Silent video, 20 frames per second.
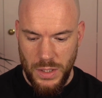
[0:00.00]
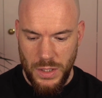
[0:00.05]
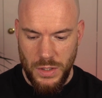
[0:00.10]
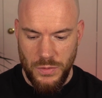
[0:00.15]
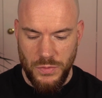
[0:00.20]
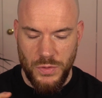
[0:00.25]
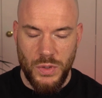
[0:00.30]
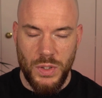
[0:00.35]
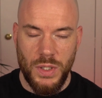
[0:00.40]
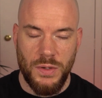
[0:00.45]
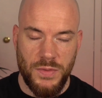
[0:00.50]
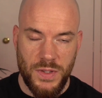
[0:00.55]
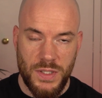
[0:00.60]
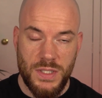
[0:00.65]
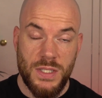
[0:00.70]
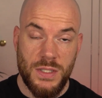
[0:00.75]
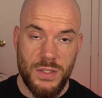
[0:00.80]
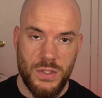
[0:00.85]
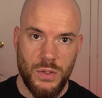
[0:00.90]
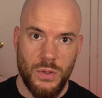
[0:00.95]
if
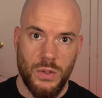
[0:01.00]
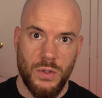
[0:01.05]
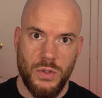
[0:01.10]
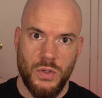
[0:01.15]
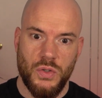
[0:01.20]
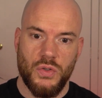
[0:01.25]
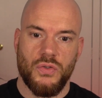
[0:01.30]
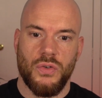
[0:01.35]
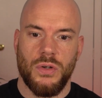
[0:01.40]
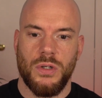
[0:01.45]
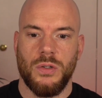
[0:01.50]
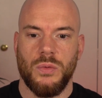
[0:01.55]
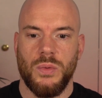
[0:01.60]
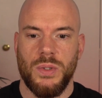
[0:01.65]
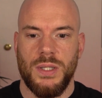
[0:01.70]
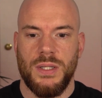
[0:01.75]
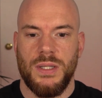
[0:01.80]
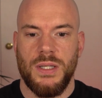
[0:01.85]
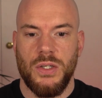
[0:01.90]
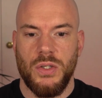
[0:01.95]
this is you and you struggle
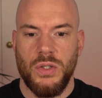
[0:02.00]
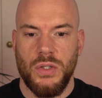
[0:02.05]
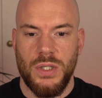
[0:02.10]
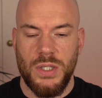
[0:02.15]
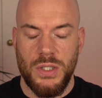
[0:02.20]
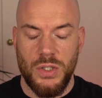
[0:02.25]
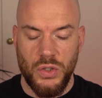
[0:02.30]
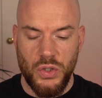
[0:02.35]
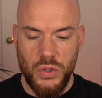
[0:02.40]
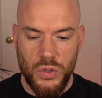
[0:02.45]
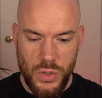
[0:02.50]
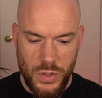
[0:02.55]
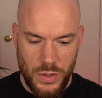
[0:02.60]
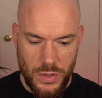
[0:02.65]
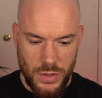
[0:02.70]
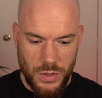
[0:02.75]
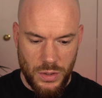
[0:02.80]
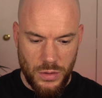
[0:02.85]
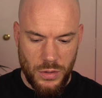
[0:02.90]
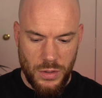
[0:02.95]
with it, then
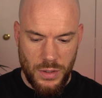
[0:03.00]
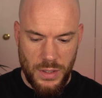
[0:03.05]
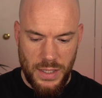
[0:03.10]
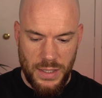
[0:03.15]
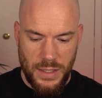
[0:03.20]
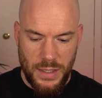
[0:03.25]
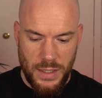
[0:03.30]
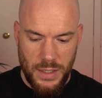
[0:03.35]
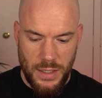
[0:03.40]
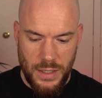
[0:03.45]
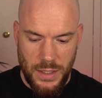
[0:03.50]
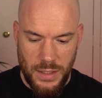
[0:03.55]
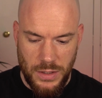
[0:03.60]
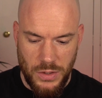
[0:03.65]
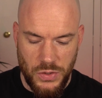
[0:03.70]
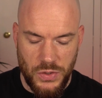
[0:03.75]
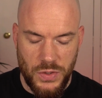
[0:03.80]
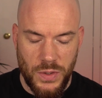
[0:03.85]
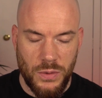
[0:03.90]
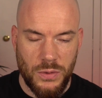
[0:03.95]

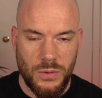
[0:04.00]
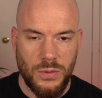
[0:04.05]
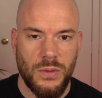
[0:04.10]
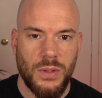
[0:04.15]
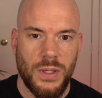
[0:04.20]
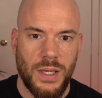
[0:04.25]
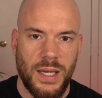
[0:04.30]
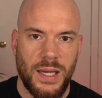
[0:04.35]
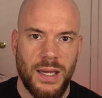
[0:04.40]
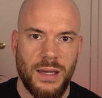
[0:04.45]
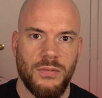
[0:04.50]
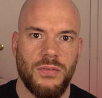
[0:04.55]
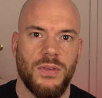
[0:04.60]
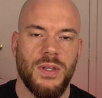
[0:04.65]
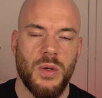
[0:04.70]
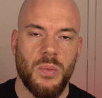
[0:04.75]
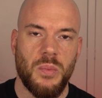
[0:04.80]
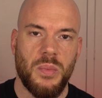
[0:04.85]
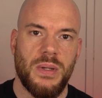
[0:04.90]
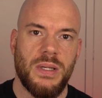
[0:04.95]
you don't have
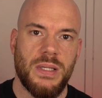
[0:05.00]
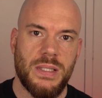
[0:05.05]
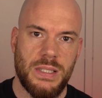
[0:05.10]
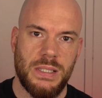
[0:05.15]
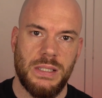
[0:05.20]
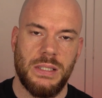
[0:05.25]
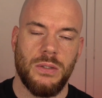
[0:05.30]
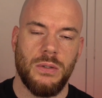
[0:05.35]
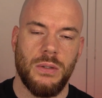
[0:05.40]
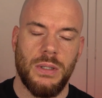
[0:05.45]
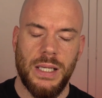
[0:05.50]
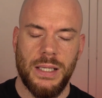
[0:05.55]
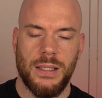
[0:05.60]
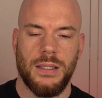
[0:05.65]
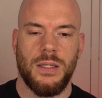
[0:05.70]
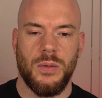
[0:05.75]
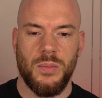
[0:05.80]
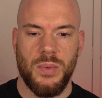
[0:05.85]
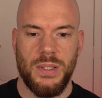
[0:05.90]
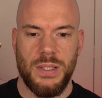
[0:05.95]
the ability. You
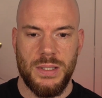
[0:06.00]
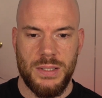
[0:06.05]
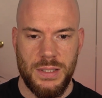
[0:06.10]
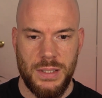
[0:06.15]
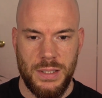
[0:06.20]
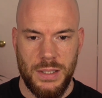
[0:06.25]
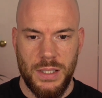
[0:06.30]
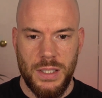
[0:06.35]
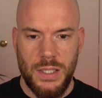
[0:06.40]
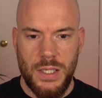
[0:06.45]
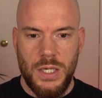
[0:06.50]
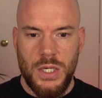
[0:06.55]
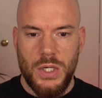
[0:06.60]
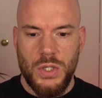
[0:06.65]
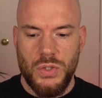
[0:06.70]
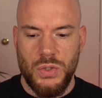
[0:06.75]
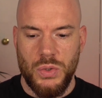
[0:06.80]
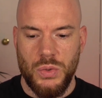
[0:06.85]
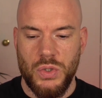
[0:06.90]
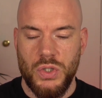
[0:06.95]
lack the ability
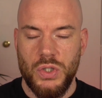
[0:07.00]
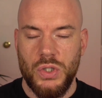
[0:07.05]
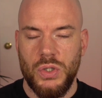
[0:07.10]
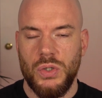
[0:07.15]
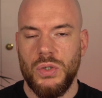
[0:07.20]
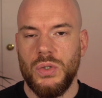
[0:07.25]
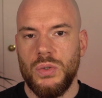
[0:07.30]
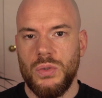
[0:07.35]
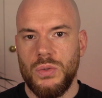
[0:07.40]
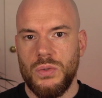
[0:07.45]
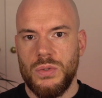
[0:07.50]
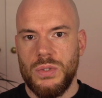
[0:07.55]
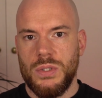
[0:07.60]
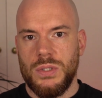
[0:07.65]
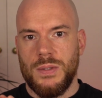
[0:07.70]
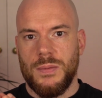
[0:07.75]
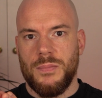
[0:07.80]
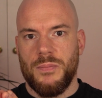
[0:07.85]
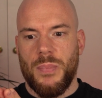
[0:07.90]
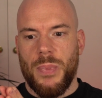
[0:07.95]
to
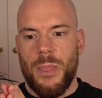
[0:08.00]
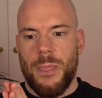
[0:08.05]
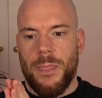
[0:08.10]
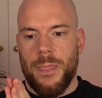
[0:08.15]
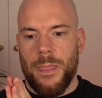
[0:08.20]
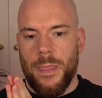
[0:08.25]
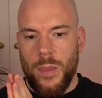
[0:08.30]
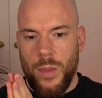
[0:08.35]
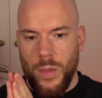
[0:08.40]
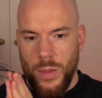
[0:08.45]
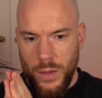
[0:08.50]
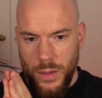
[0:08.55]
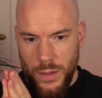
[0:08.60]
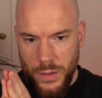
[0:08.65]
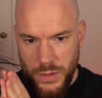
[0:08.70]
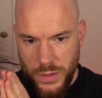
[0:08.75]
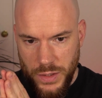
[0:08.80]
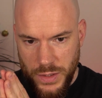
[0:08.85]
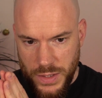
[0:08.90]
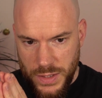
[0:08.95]
choose
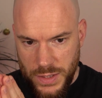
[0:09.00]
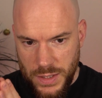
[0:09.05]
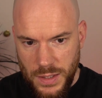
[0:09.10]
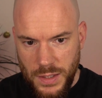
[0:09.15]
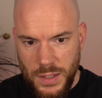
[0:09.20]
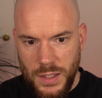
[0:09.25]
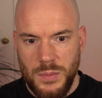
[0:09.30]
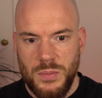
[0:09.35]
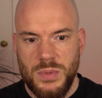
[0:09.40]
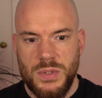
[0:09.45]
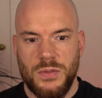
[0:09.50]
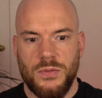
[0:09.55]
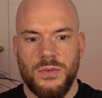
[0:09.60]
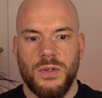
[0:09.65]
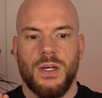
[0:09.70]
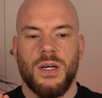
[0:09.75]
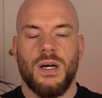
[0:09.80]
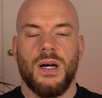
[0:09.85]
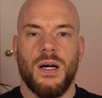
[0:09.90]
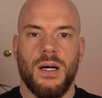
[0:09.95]
the types
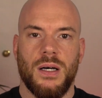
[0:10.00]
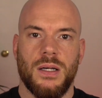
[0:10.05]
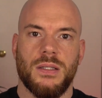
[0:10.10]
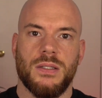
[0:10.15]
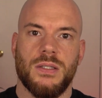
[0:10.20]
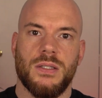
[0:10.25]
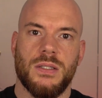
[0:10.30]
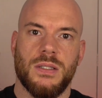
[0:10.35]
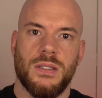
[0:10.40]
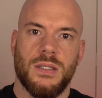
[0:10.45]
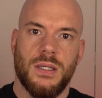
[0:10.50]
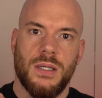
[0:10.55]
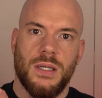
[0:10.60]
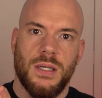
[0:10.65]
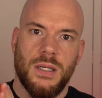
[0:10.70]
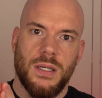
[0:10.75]
of cuts